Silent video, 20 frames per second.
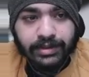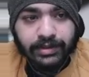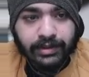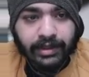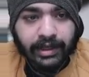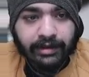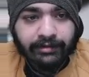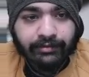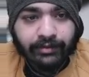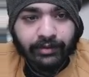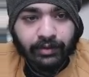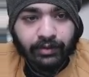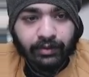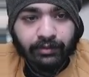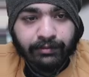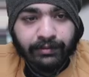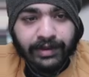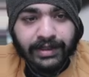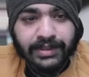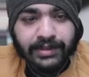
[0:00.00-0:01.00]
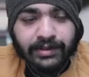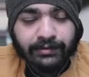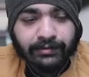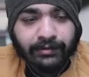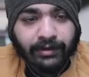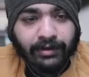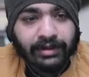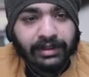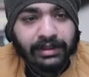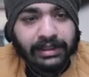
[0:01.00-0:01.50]
You have to, first of
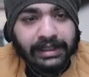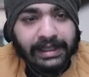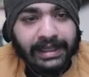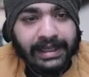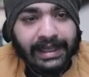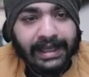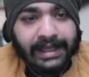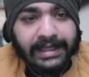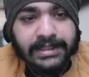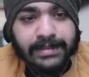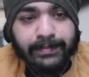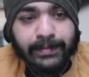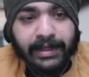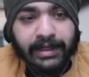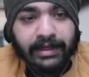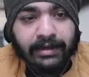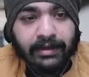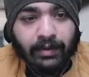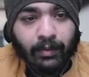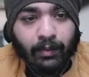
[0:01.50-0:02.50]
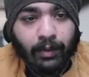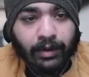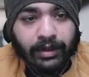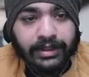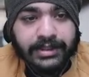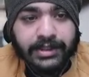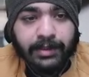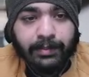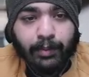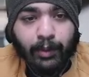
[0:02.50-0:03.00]
all, explain what
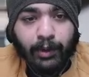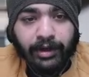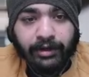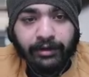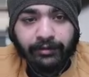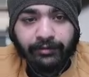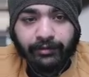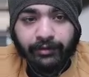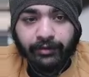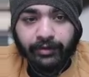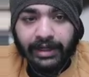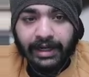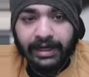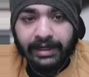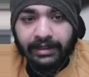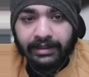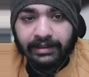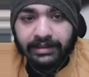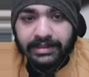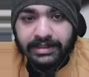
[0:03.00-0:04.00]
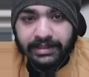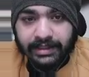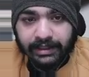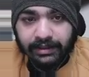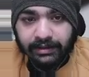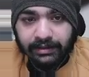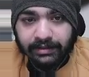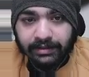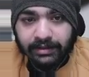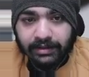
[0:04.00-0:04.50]
is your point of view regarding this
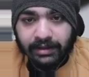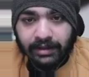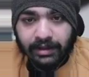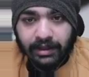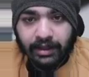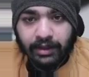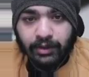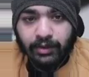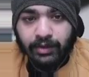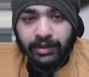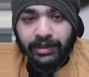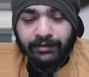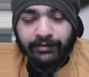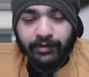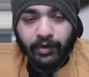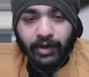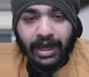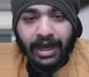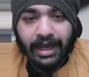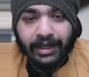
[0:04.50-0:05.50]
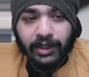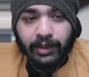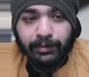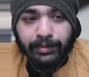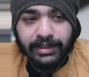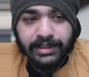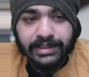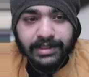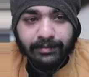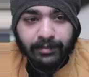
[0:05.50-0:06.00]
thing. You give your
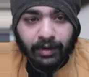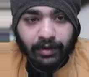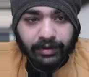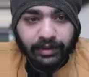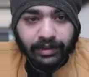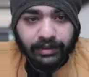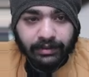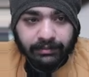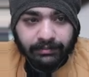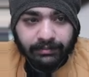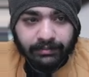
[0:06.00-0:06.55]
arguments about it.